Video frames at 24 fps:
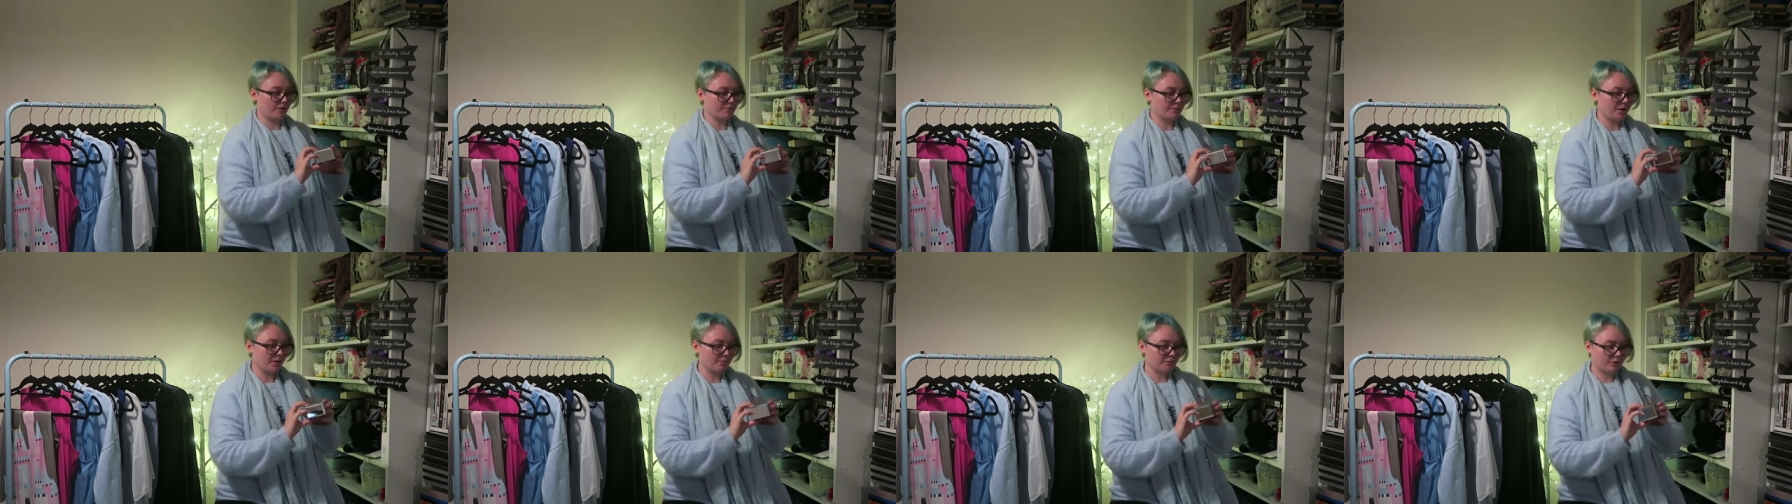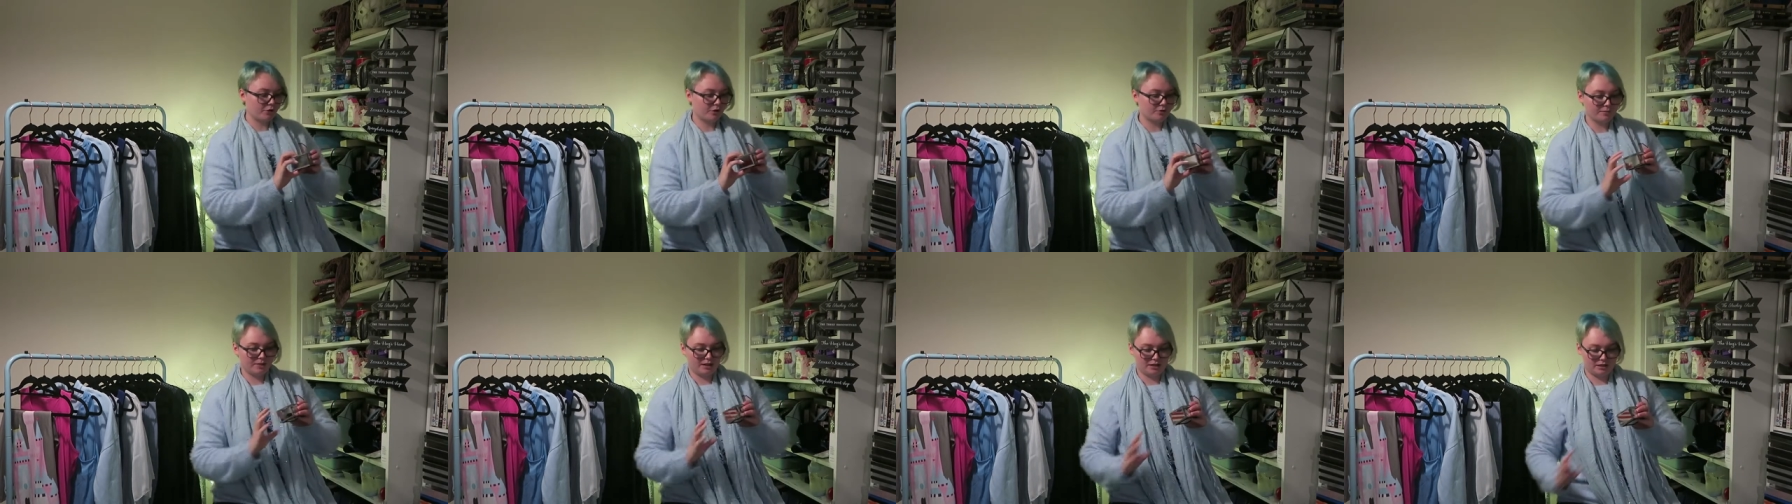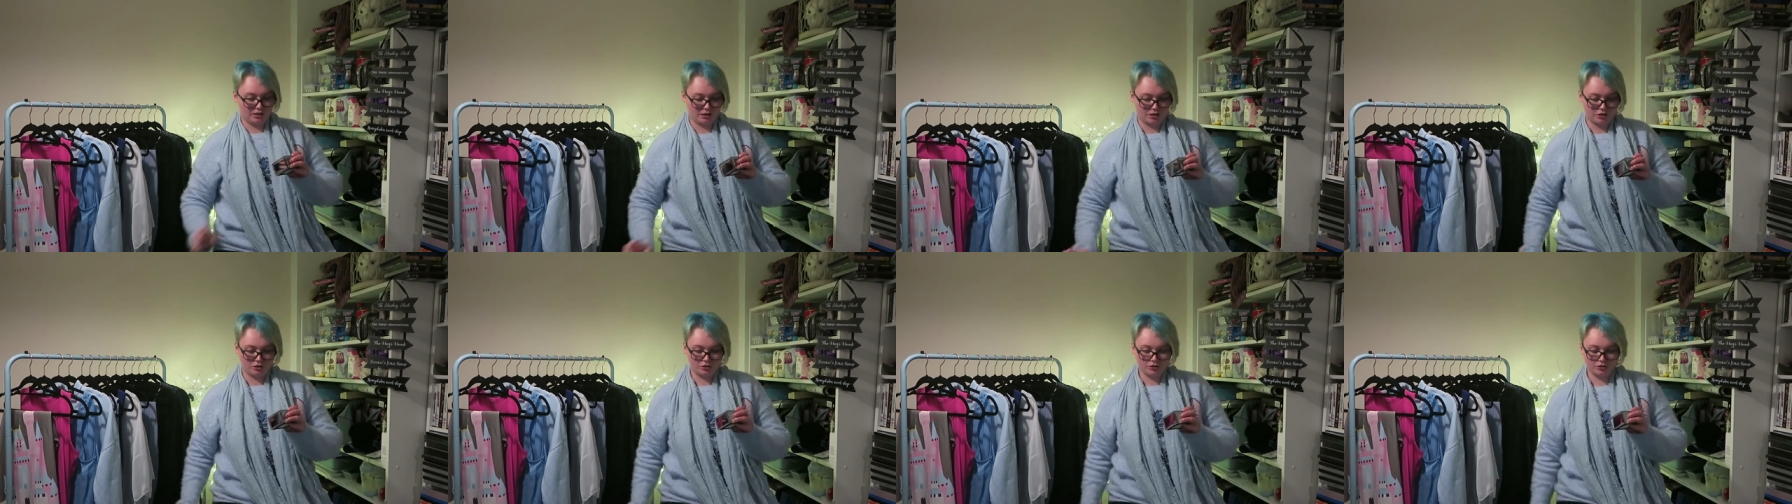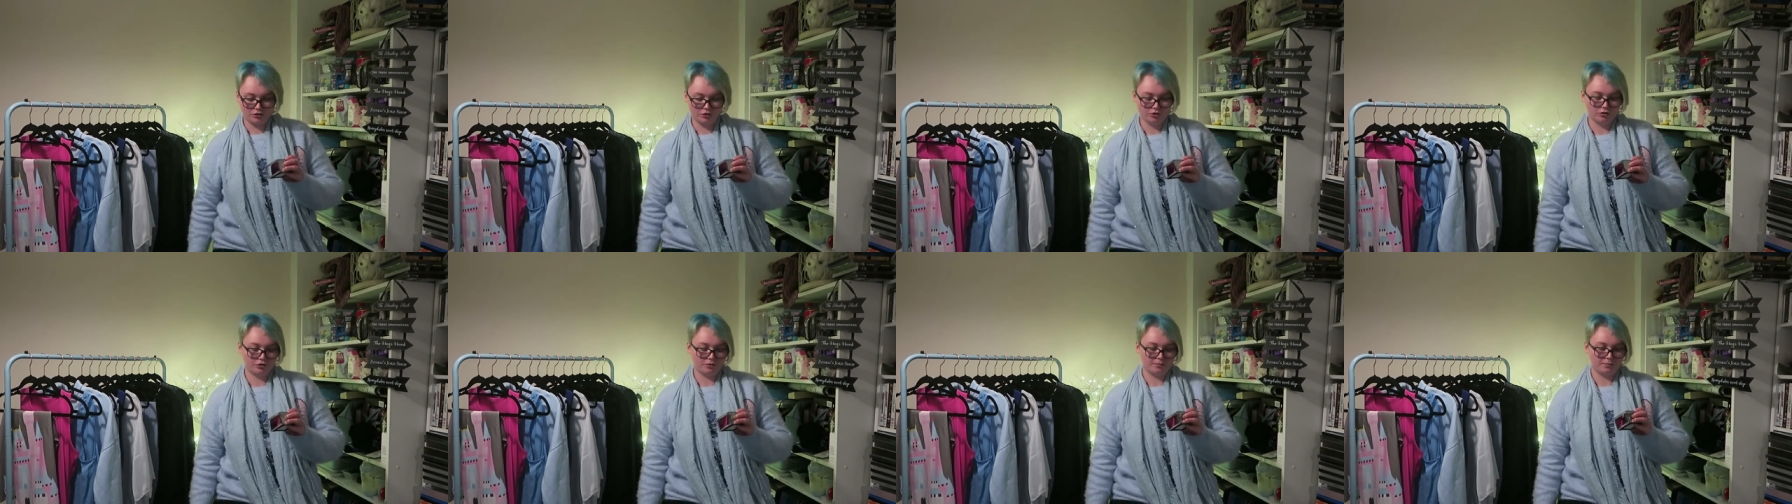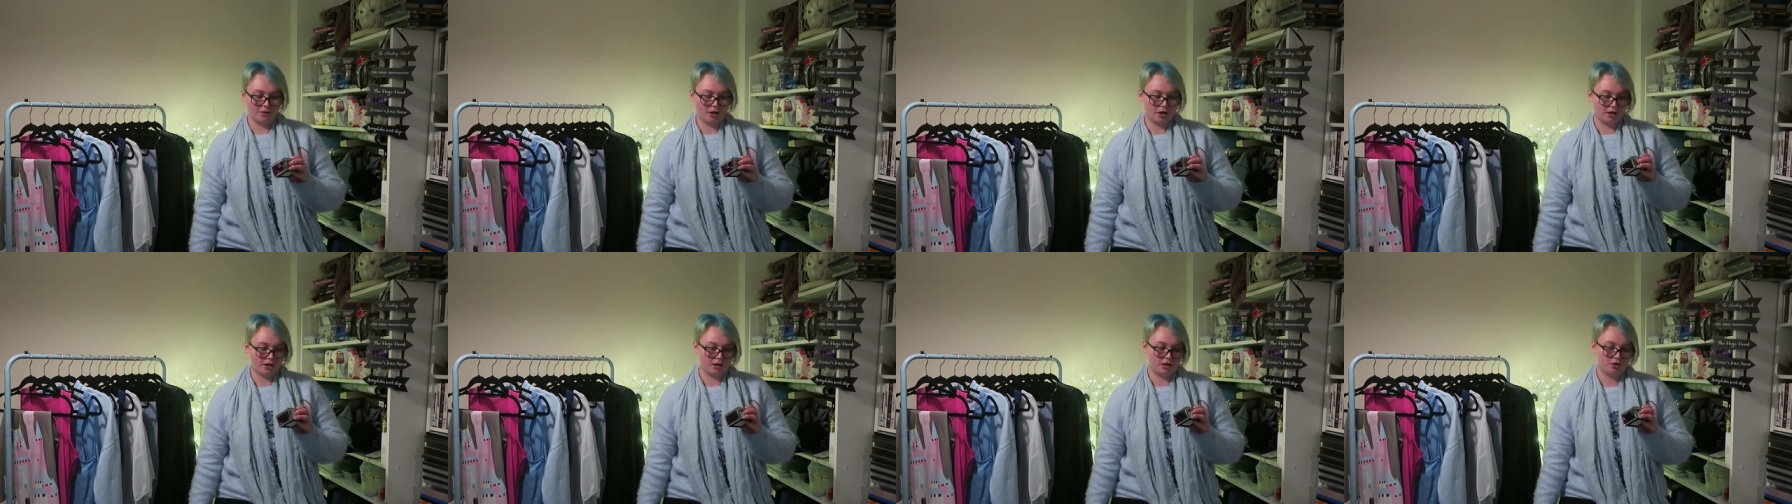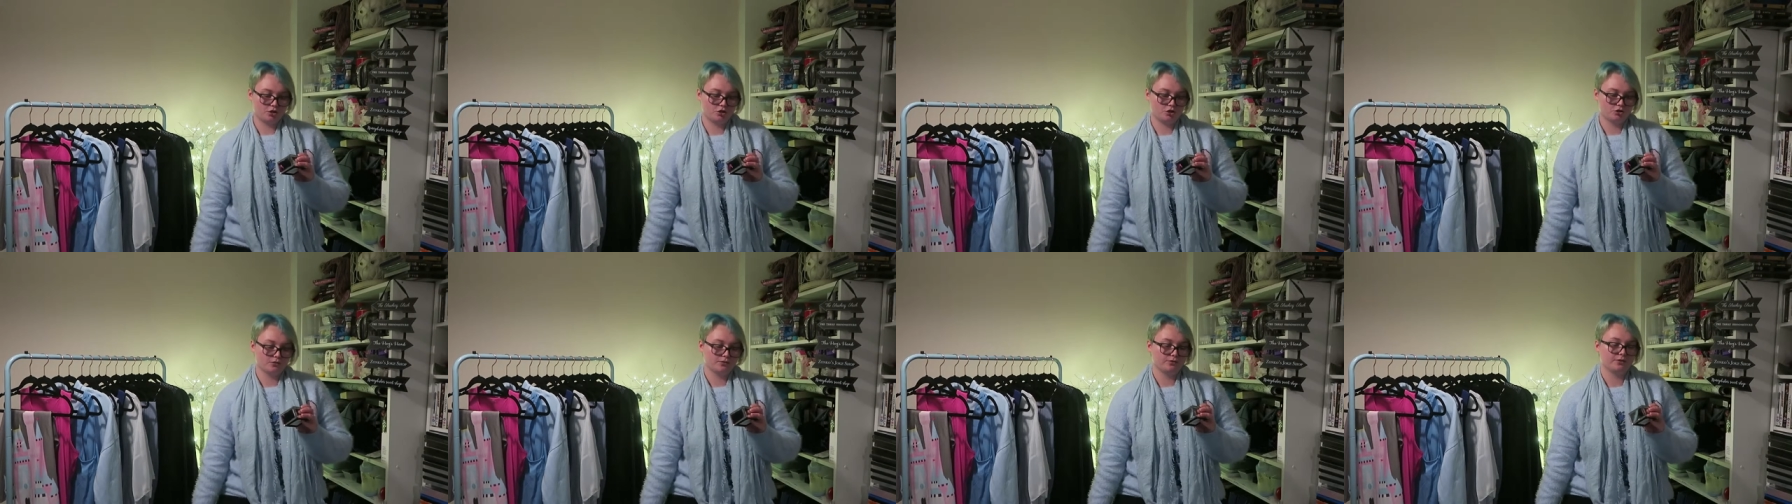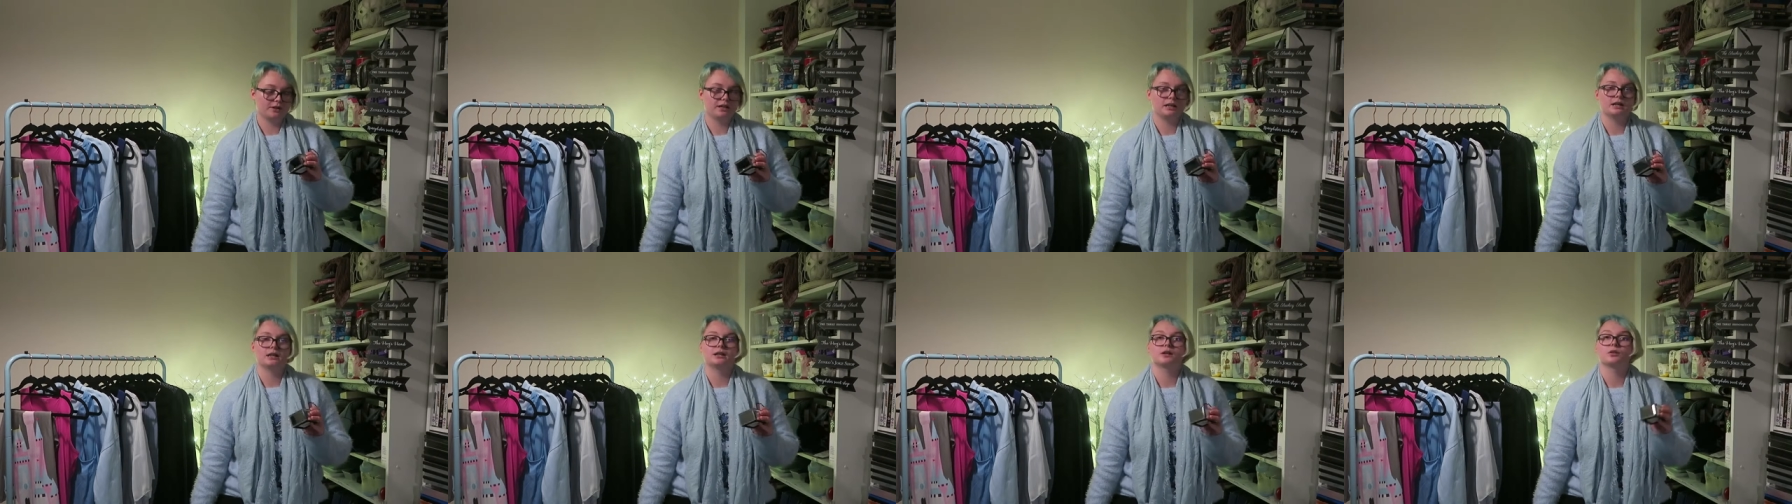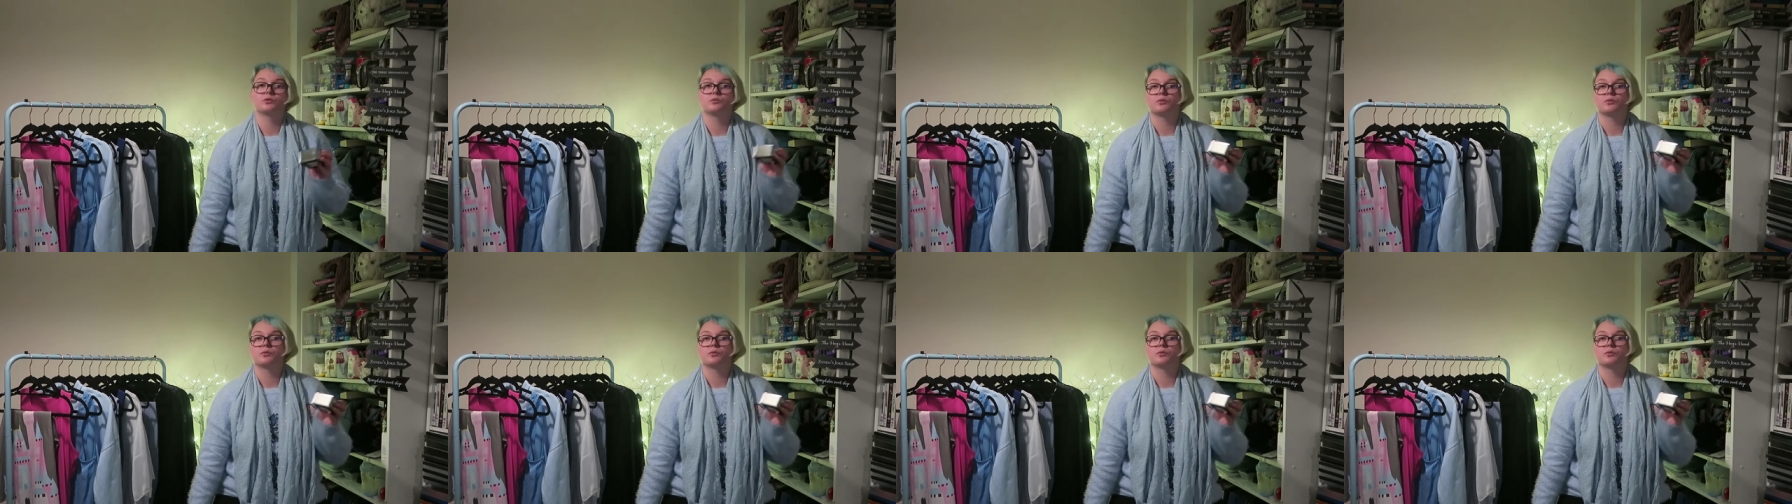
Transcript: my mum got me to store my jewellery in